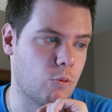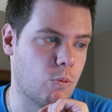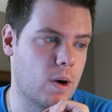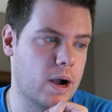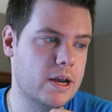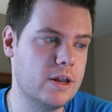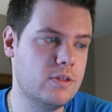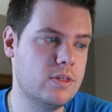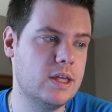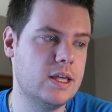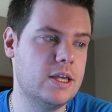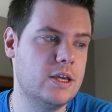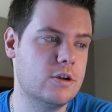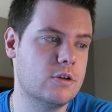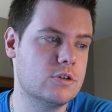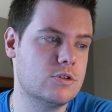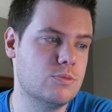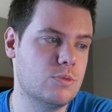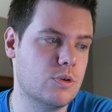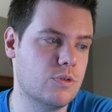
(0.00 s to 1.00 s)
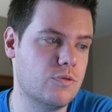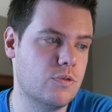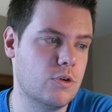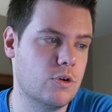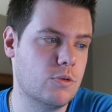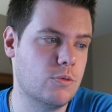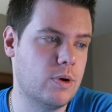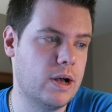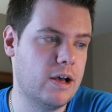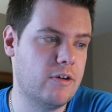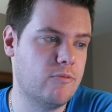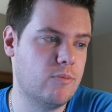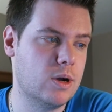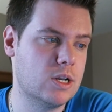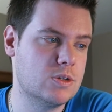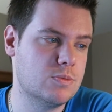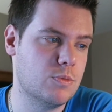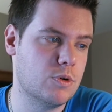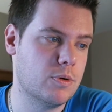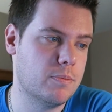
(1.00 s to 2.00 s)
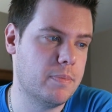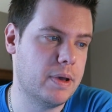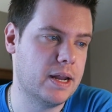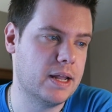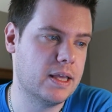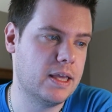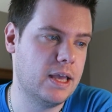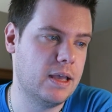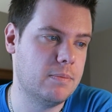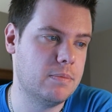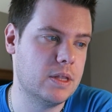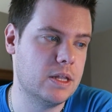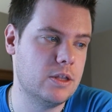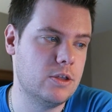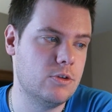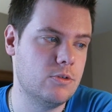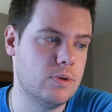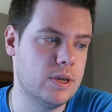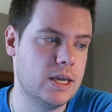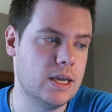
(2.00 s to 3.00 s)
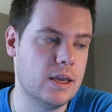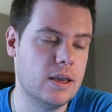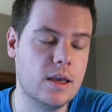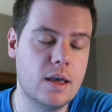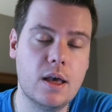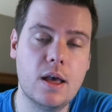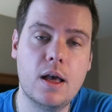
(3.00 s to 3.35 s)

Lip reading: Why do you think Gears of War 4 will have much more metagame than UE?